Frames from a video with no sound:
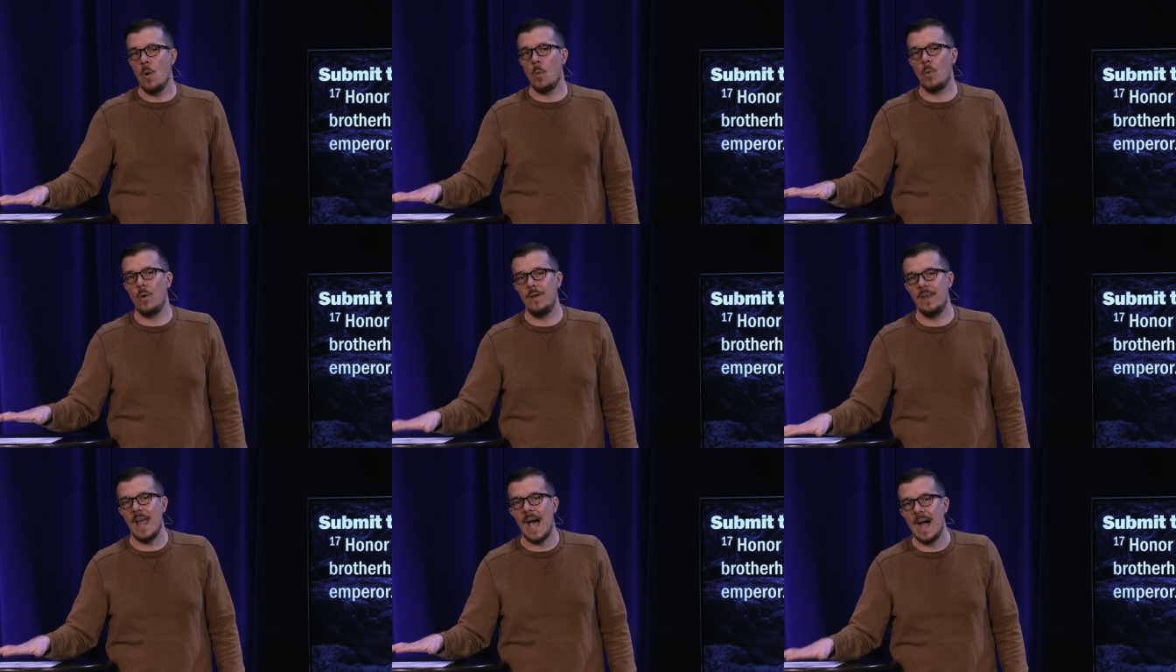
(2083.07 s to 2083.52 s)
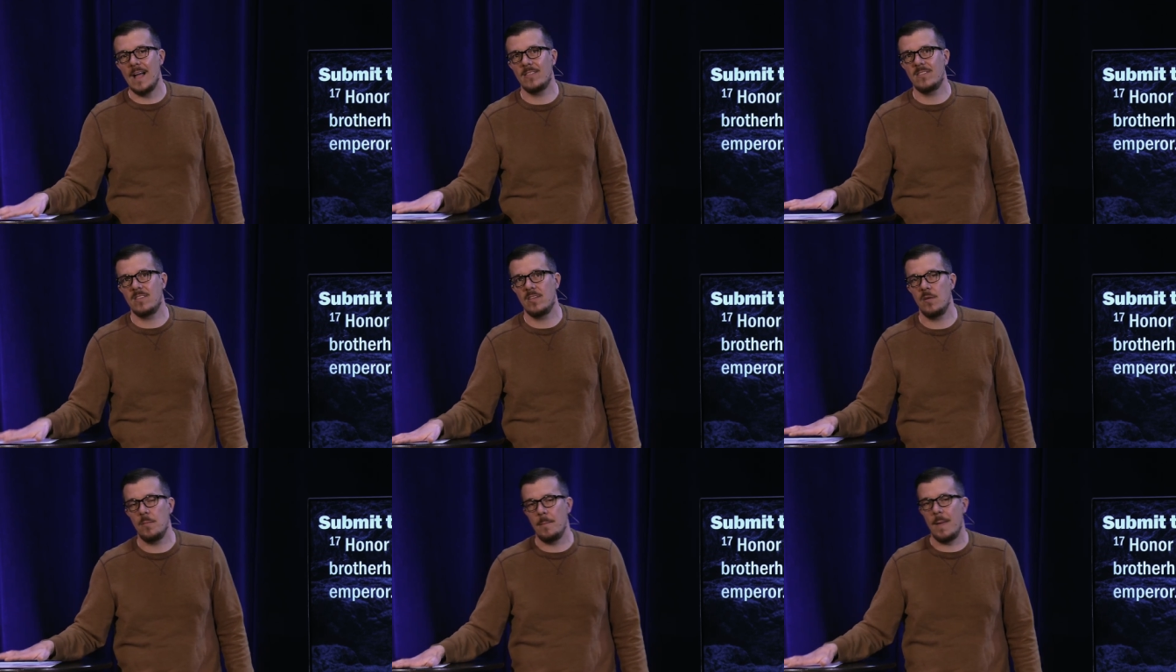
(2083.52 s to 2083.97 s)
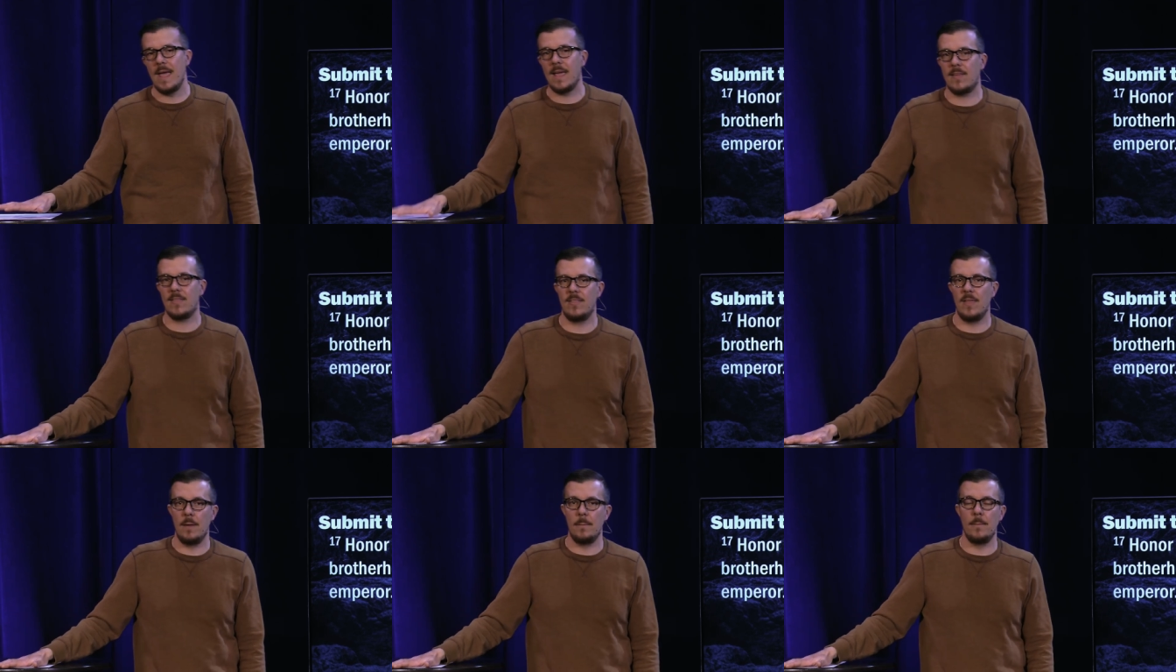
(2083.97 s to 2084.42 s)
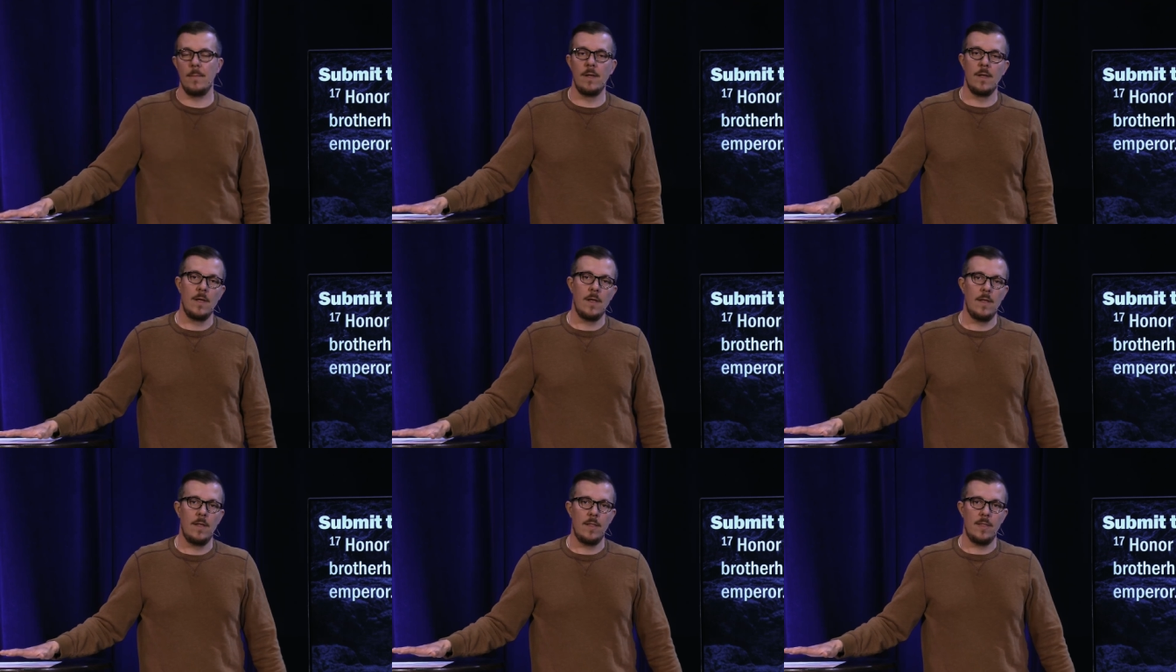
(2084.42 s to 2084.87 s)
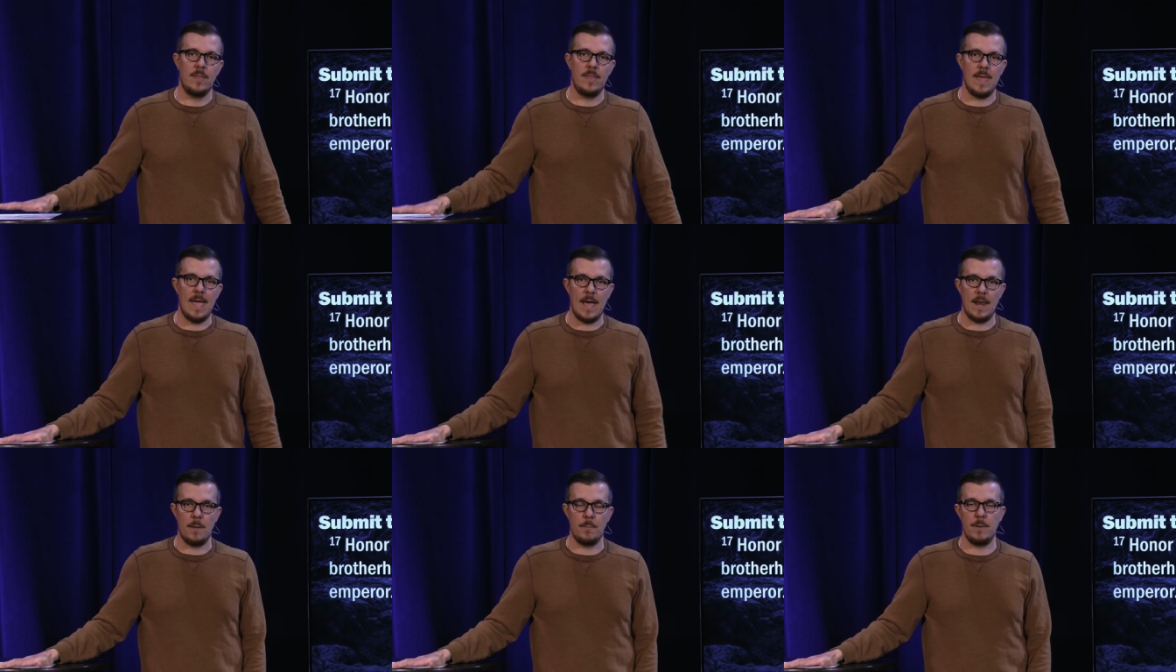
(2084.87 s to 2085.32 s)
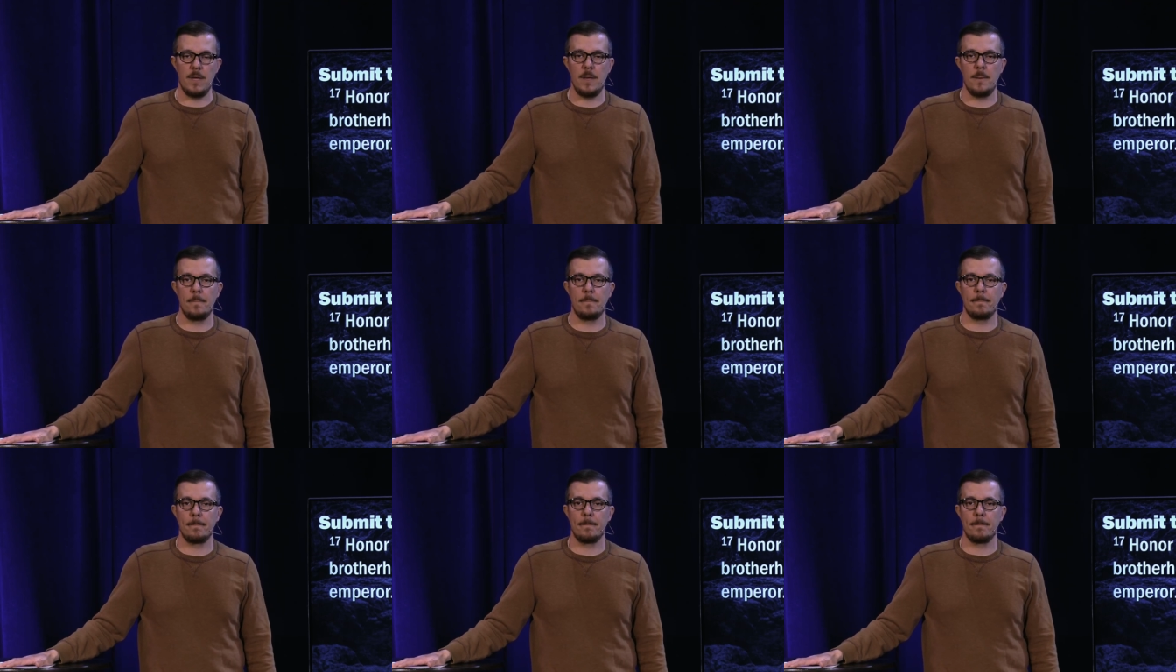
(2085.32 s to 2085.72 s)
we're not to make them the enemy.